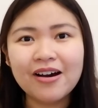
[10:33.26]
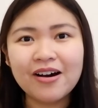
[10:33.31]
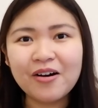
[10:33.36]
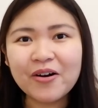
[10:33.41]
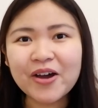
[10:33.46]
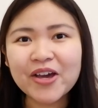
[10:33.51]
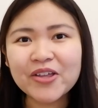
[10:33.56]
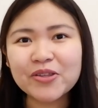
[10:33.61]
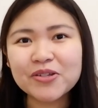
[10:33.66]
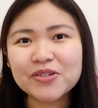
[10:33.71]

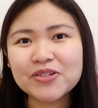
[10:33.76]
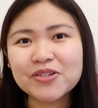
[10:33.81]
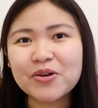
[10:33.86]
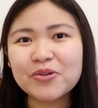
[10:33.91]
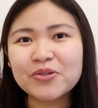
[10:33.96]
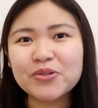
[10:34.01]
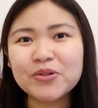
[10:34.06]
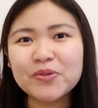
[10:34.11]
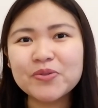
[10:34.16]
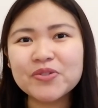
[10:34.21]
Okay,
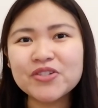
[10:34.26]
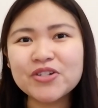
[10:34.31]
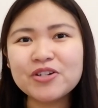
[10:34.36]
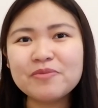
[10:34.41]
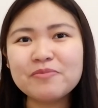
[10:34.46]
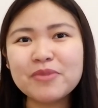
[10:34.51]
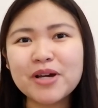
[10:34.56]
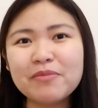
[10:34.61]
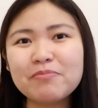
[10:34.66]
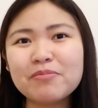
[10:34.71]
so those
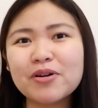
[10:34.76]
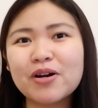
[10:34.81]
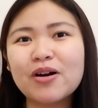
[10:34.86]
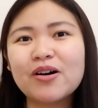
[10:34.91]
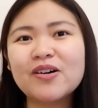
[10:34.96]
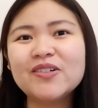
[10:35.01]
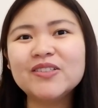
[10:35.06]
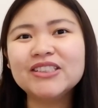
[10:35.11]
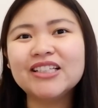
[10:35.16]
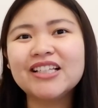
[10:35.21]
are my
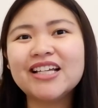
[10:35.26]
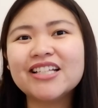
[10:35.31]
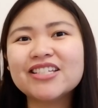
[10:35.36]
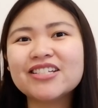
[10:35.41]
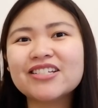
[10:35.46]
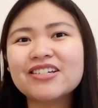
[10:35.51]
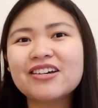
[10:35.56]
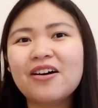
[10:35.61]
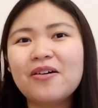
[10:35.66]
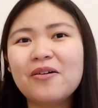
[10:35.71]
pros.
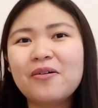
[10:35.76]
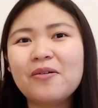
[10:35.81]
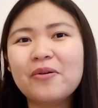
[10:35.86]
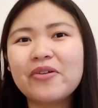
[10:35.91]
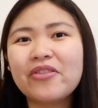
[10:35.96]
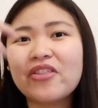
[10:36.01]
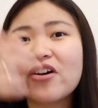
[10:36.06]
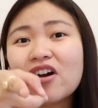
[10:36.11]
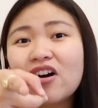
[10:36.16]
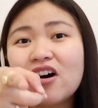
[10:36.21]
Let's go
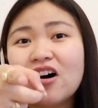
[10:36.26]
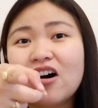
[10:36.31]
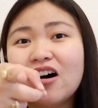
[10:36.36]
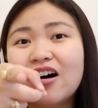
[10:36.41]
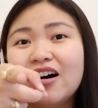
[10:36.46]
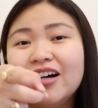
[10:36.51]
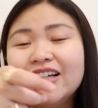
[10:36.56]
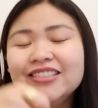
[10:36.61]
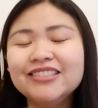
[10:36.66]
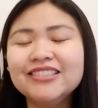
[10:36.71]
with the
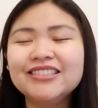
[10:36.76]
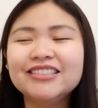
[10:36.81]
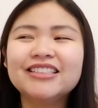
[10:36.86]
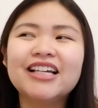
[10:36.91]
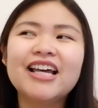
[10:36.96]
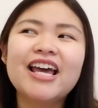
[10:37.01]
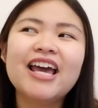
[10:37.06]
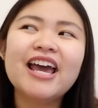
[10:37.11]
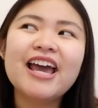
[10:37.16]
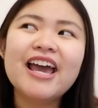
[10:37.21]
cons.
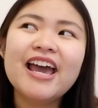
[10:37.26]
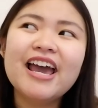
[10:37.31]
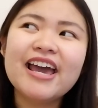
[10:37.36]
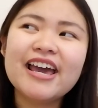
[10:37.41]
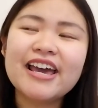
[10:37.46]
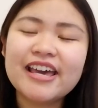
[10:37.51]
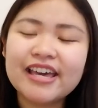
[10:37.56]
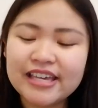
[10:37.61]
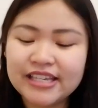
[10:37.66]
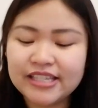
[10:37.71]

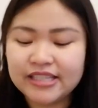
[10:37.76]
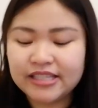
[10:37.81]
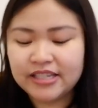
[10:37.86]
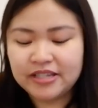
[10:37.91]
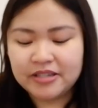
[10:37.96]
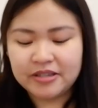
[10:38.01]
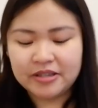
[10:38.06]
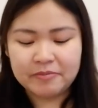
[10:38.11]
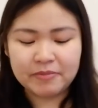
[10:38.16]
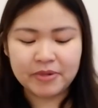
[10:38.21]

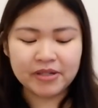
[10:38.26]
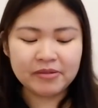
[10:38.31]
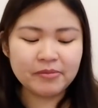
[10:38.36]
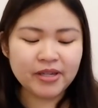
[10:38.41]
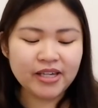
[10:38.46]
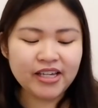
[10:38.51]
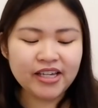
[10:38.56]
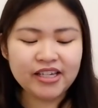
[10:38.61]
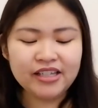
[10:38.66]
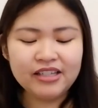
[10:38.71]
And my
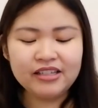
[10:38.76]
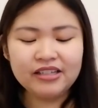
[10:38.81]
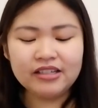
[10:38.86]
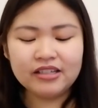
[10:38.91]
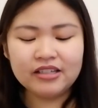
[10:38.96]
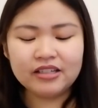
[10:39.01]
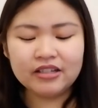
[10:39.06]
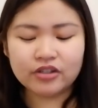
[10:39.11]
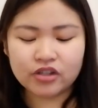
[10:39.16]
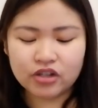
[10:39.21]

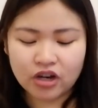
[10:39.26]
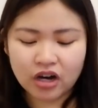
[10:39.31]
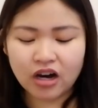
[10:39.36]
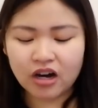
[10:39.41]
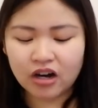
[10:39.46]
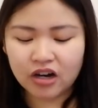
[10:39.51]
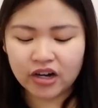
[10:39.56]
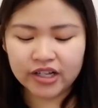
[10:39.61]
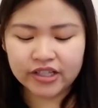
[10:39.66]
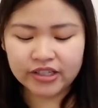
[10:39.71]
main
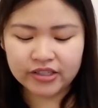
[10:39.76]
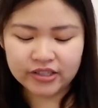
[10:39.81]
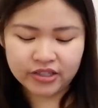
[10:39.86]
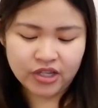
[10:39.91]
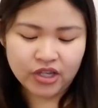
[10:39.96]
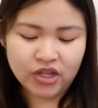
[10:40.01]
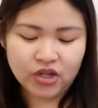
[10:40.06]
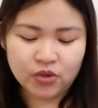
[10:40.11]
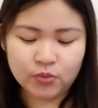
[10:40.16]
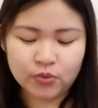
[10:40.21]
con
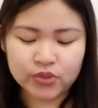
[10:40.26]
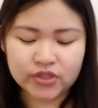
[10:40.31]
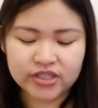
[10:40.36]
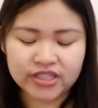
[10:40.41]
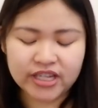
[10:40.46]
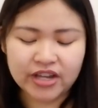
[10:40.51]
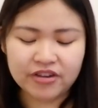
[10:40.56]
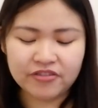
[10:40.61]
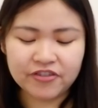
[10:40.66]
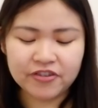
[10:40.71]
would
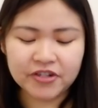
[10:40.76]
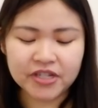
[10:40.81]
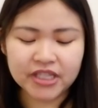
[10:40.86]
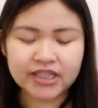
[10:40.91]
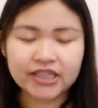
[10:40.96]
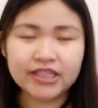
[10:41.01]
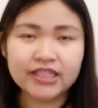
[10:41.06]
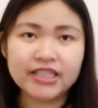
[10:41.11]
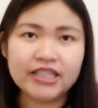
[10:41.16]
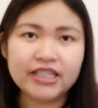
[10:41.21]

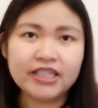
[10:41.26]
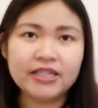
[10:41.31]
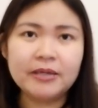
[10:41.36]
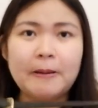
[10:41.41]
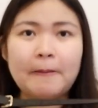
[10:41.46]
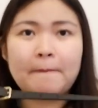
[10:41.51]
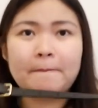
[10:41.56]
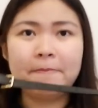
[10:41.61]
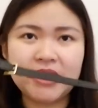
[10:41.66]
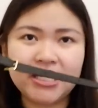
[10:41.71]
definitely
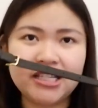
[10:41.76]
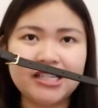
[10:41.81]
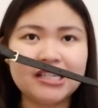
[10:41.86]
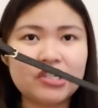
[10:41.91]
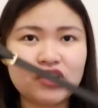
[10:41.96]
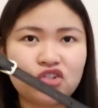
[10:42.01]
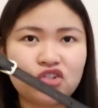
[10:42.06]
be the